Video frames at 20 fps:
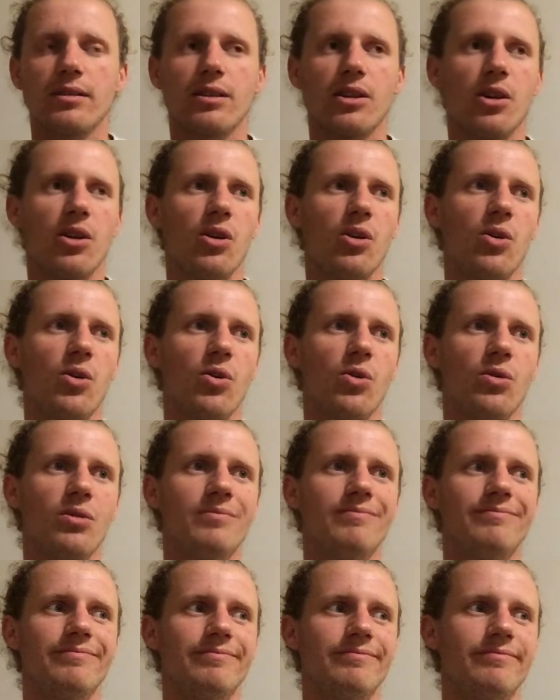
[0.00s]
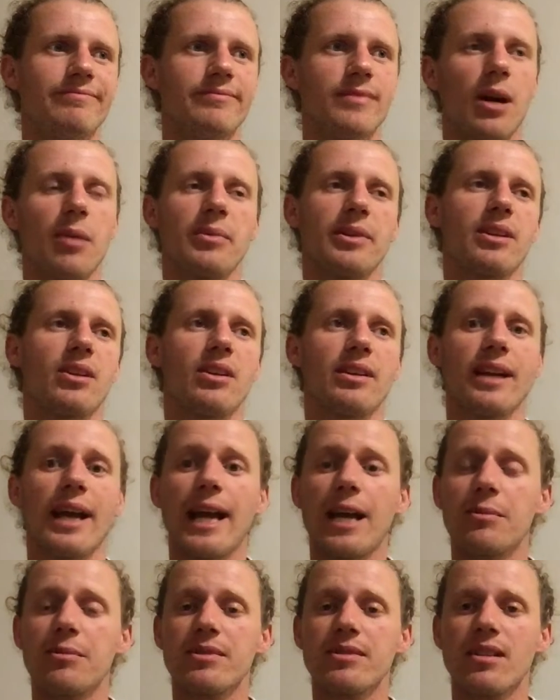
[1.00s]
go, I mean, on
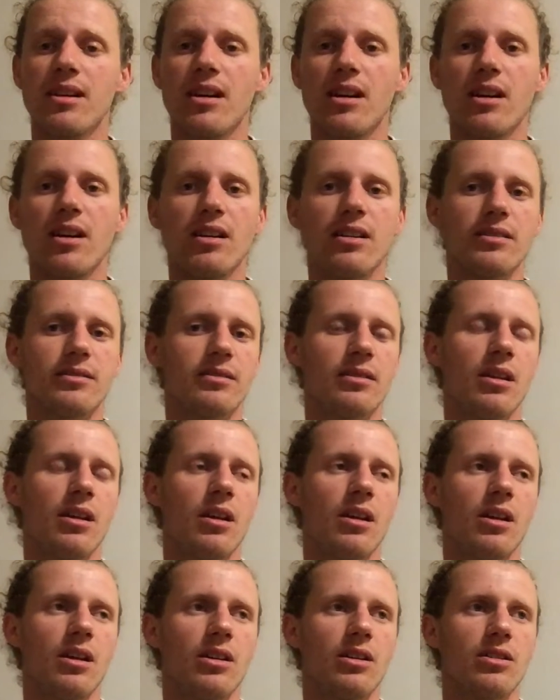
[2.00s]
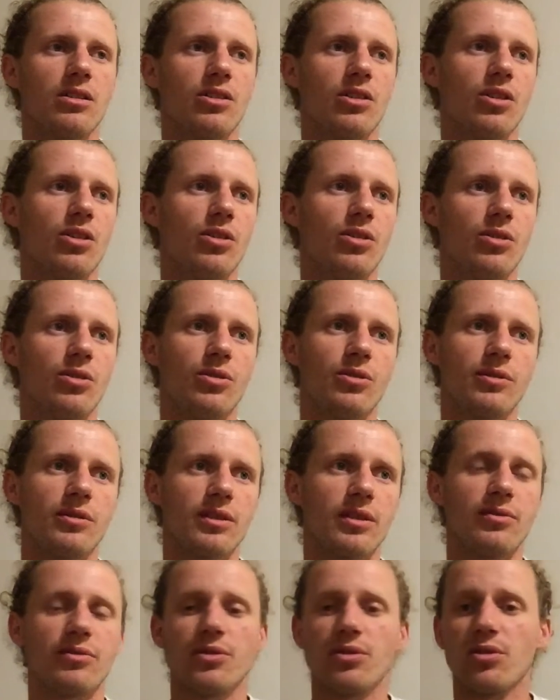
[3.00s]
Amazon, go
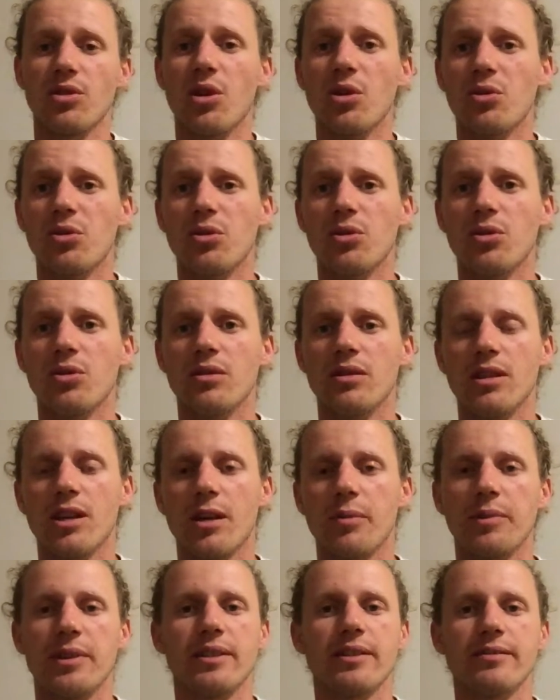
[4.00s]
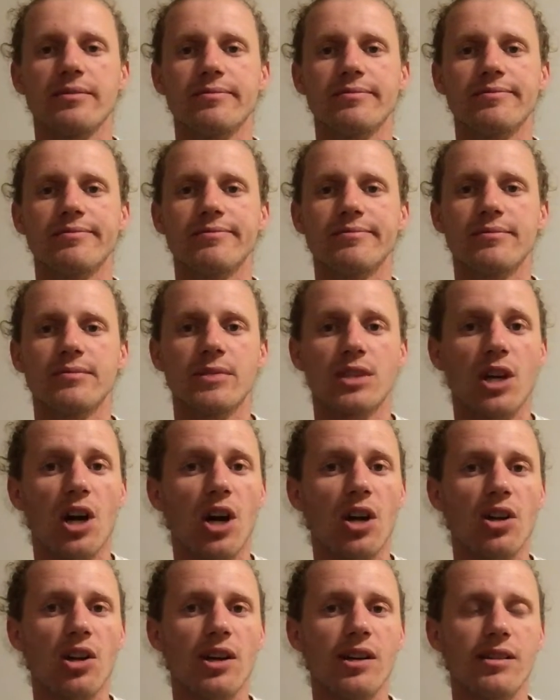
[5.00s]
if you're local. I mean,
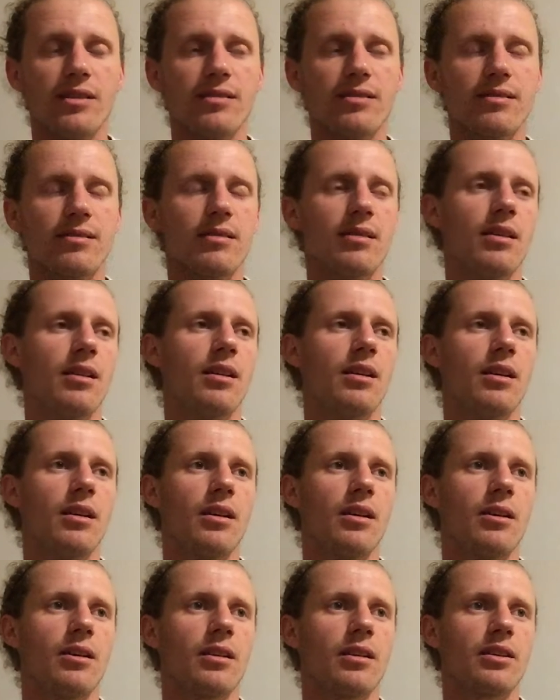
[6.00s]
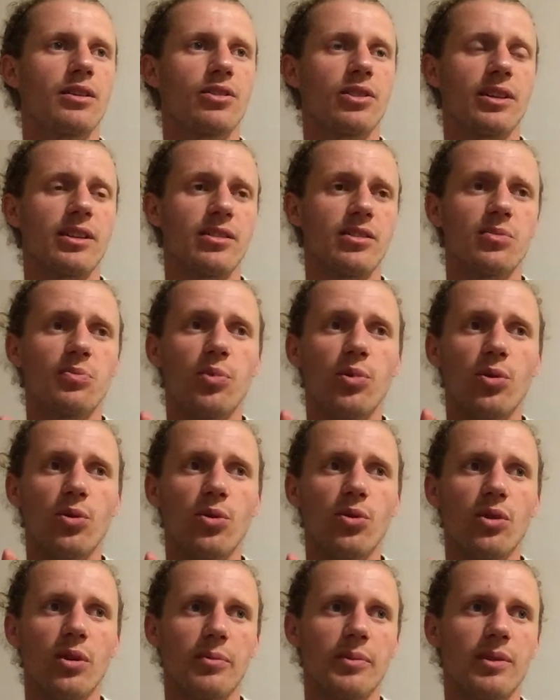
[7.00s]
call us, Credence
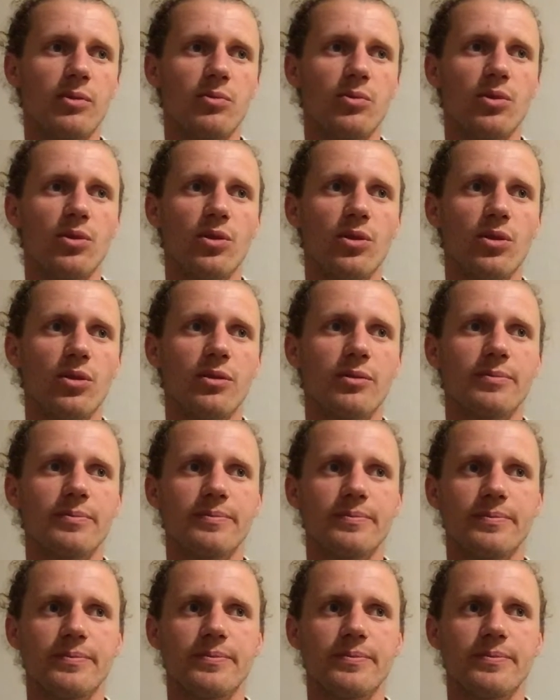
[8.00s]
Pool. I mean, we'll